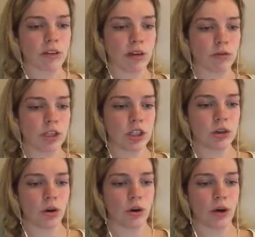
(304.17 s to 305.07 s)
I reach a
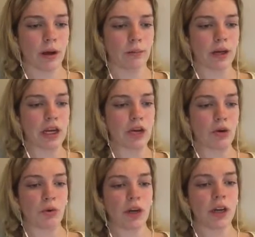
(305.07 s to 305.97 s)
goal, I make a new
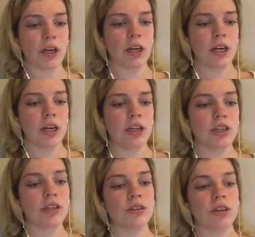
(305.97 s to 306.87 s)
one.
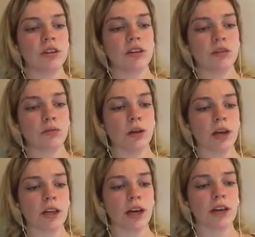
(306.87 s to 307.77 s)
She goes on to
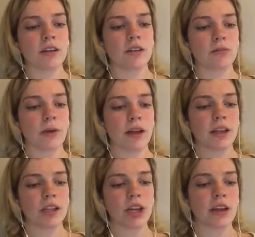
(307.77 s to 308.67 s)
explain that despite
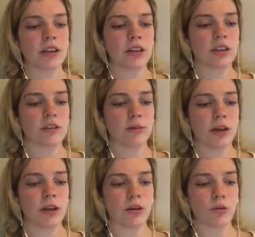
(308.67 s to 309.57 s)
the challenges of
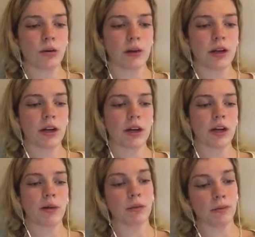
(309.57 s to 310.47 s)
being a woman
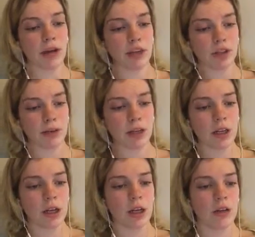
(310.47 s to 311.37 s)
in upper management,
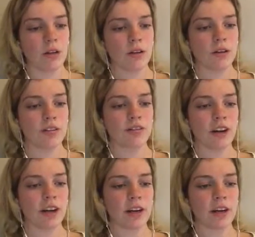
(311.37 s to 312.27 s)
you learn to
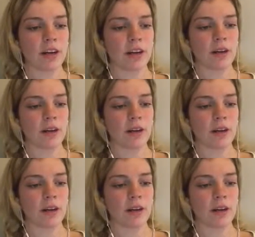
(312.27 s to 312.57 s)
find